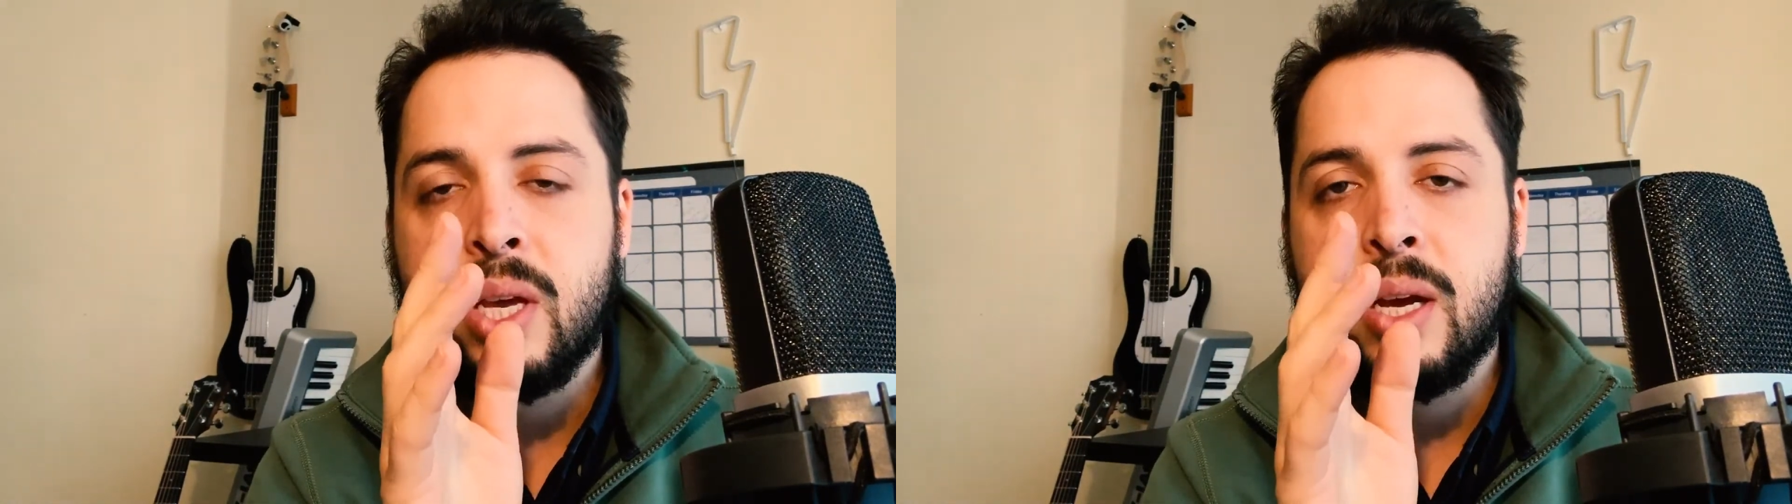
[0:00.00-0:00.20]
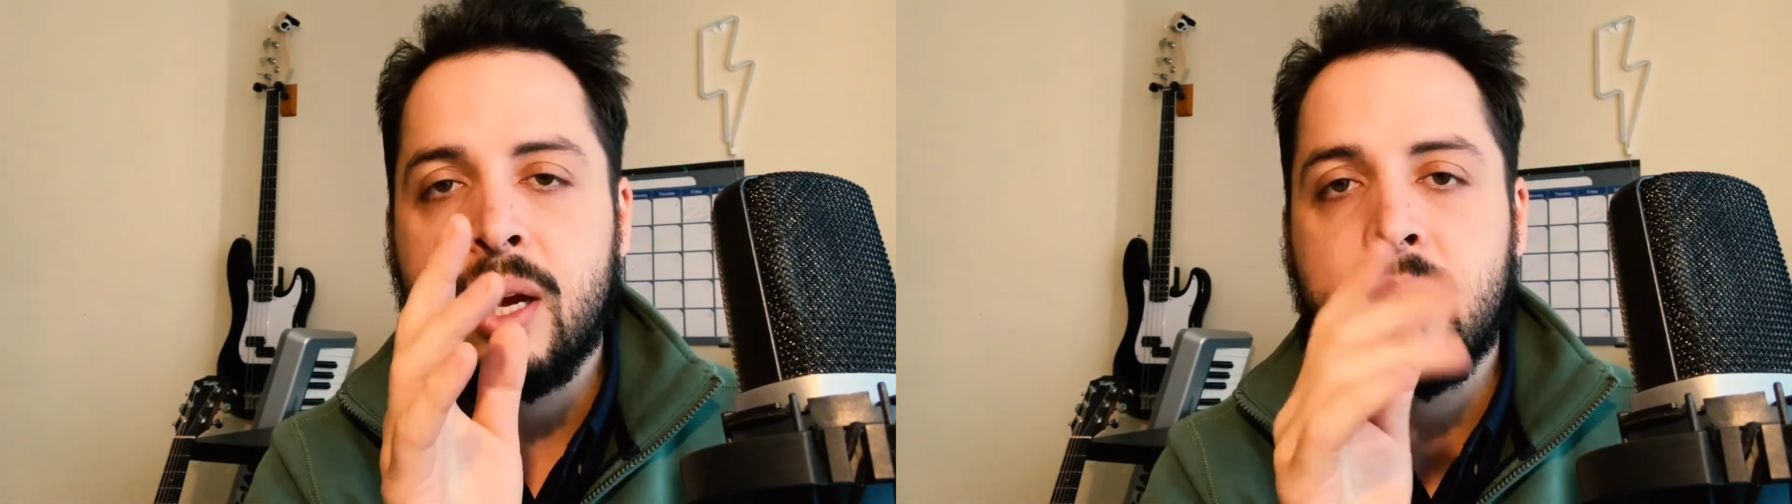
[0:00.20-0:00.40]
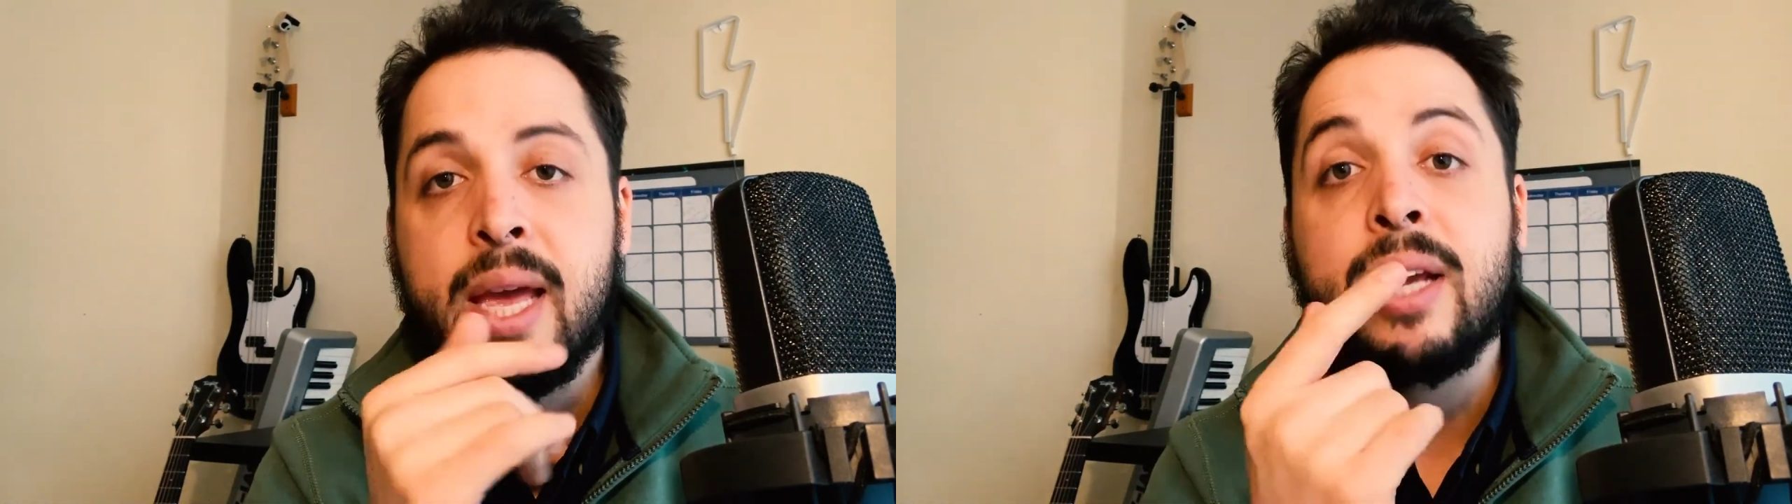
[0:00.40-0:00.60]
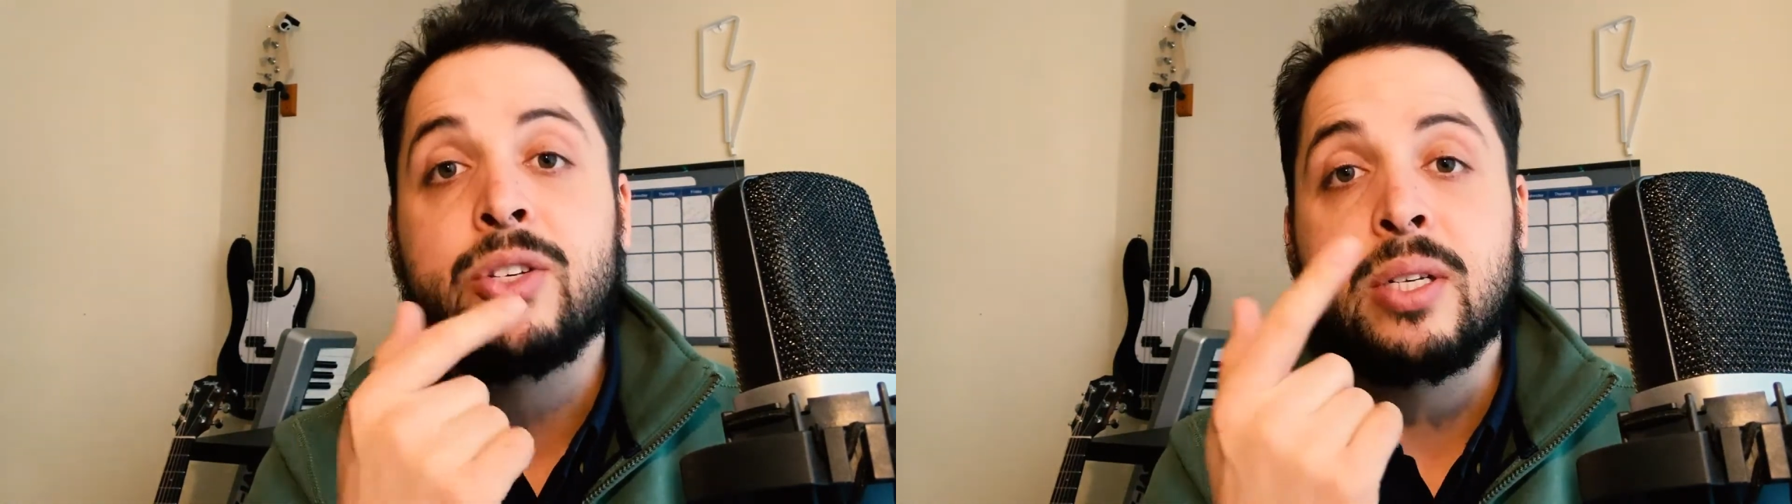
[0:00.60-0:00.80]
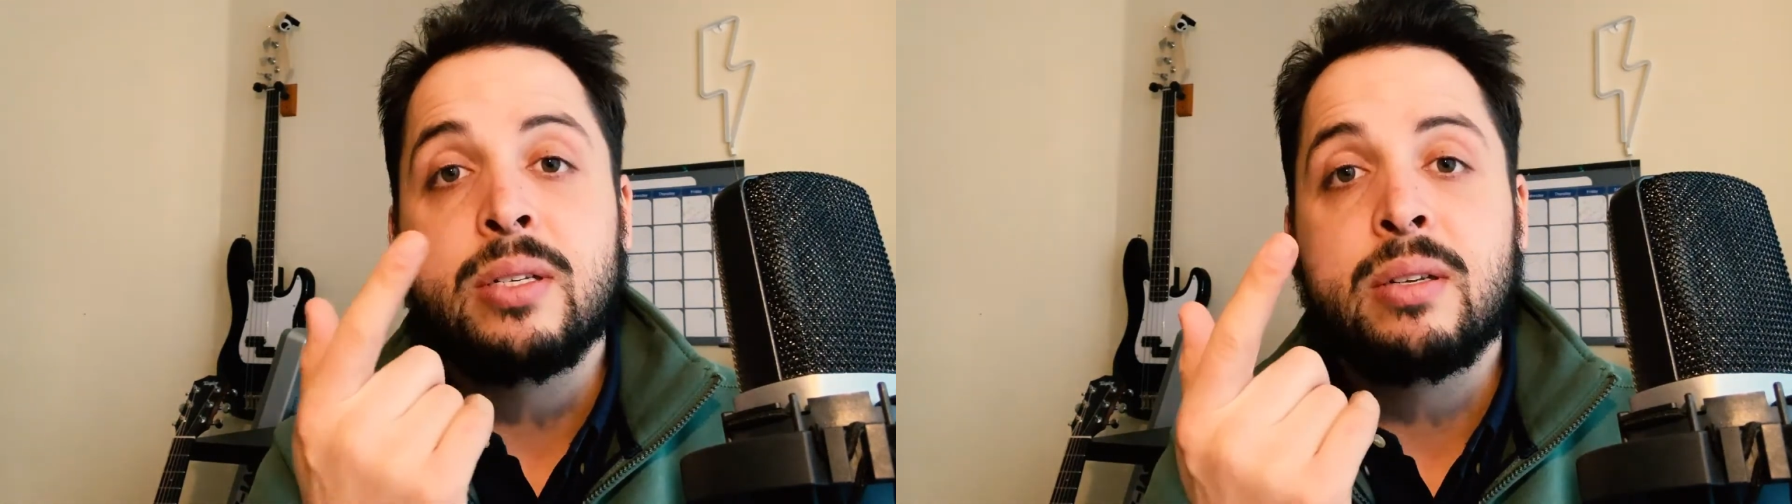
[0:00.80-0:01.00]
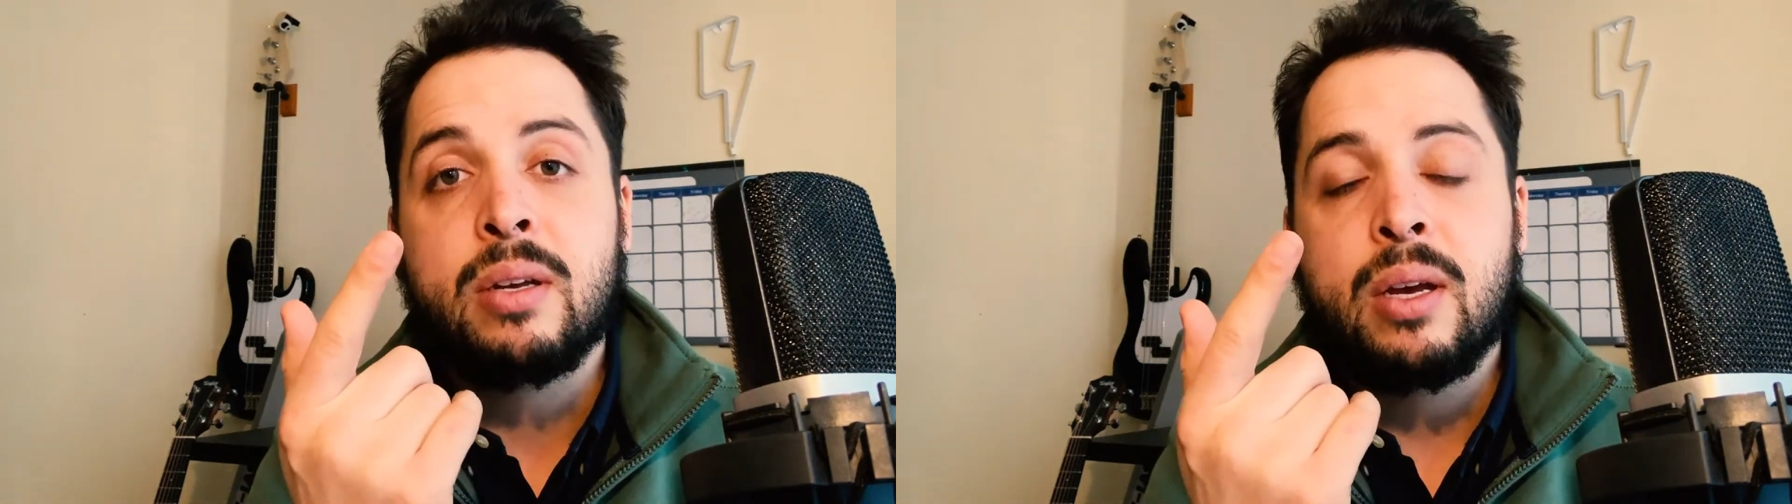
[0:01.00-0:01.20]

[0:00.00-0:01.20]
anxious